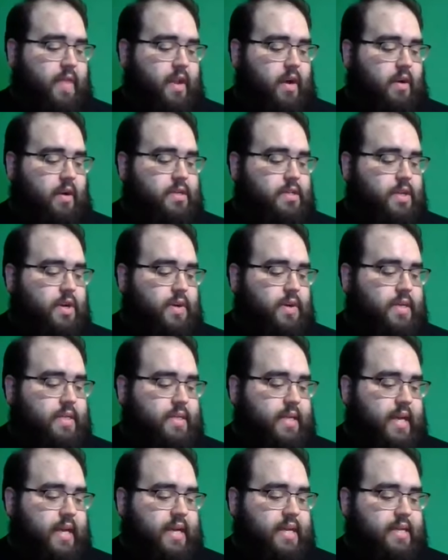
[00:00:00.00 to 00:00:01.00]
But then also it
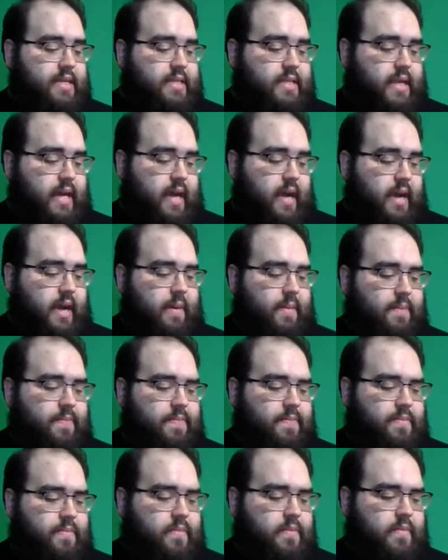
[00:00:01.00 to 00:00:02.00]
says,
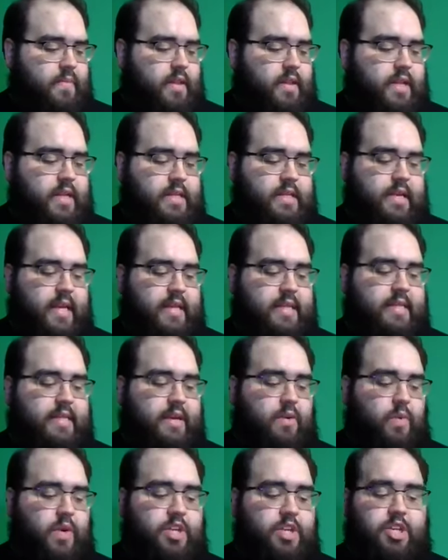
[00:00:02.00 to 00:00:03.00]
this says
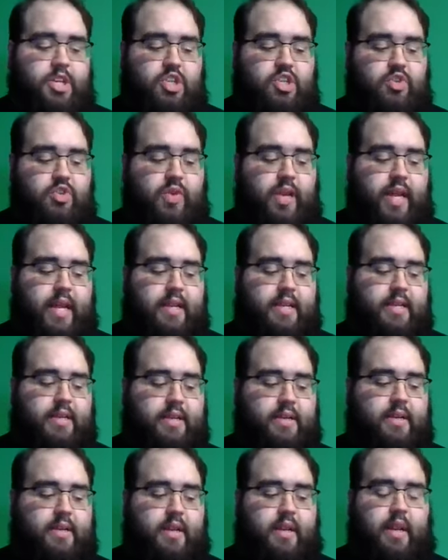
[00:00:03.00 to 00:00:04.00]
that we should treat
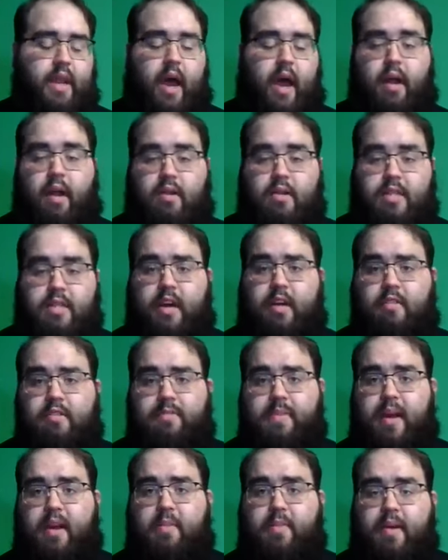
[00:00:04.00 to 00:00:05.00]
not
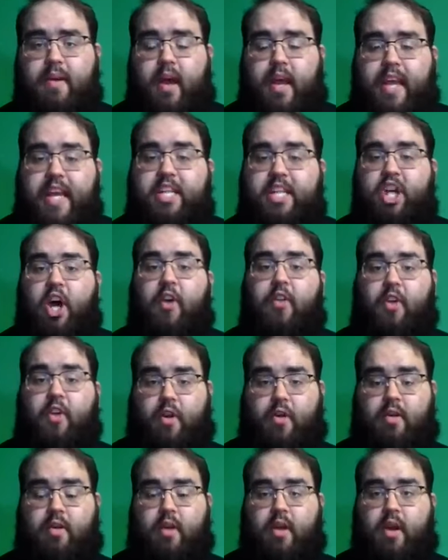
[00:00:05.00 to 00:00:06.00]
ourselves better, but each
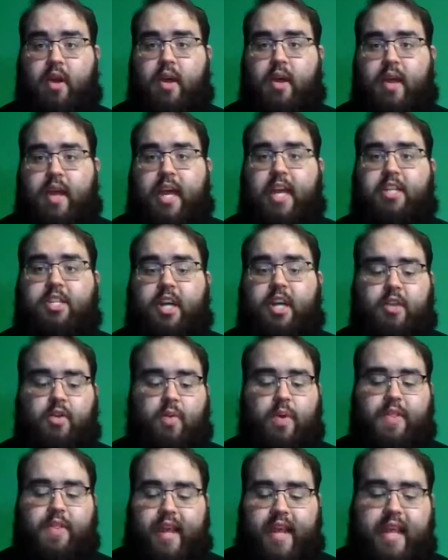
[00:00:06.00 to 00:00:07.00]
other
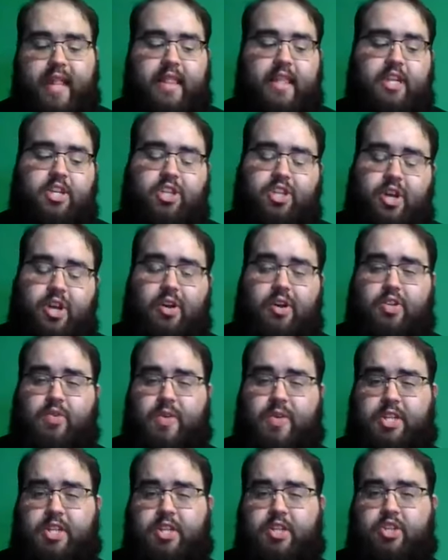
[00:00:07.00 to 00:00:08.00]
within the
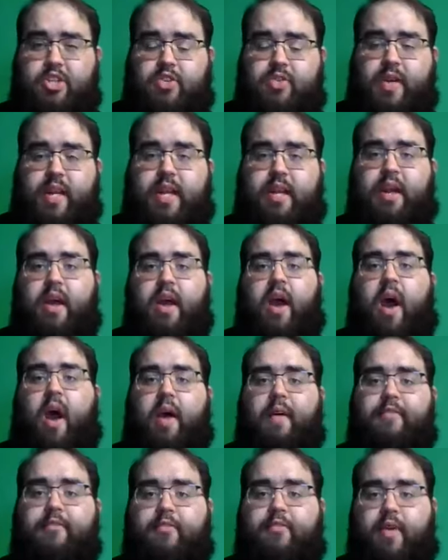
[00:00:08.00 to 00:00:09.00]
church. We should treat
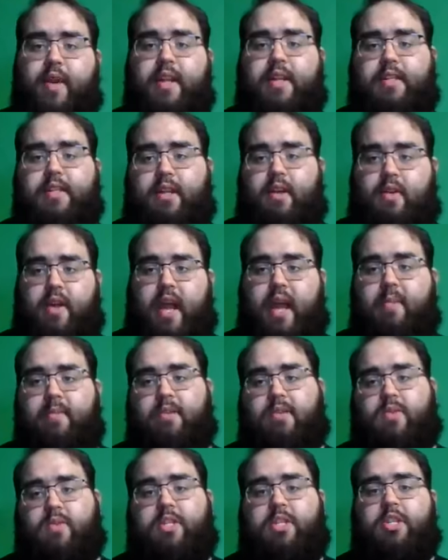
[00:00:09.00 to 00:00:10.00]
our friends, our
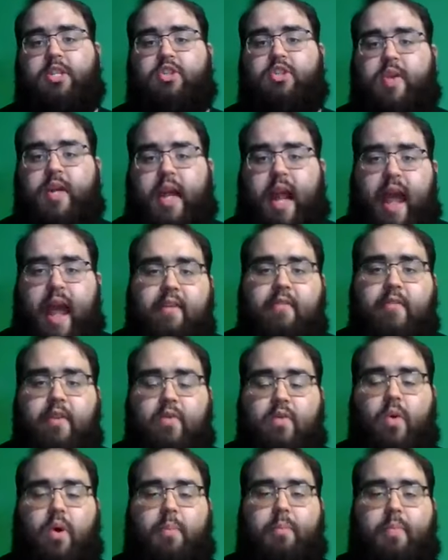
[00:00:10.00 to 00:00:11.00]
neighbors. We should treat
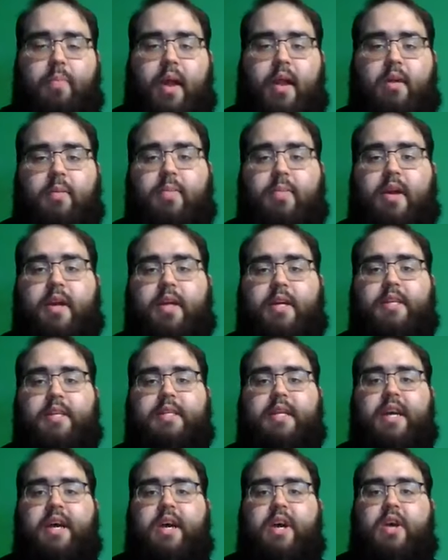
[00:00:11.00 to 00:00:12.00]
everyone better
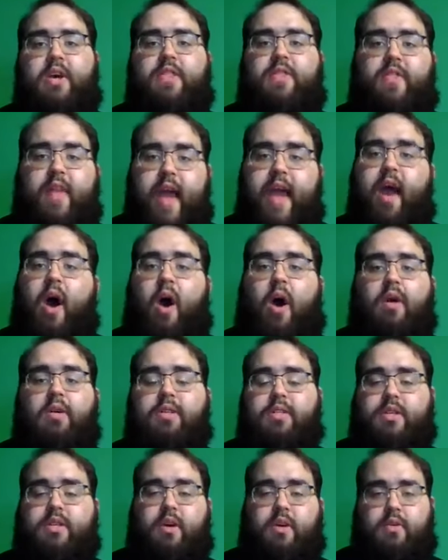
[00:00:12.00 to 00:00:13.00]
because they
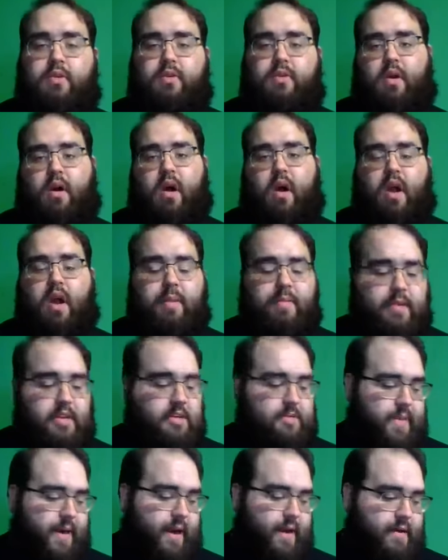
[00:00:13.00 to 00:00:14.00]
also are
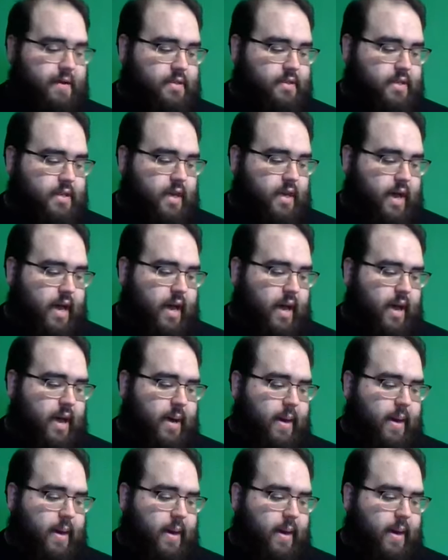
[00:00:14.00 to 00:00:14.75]
image bearers.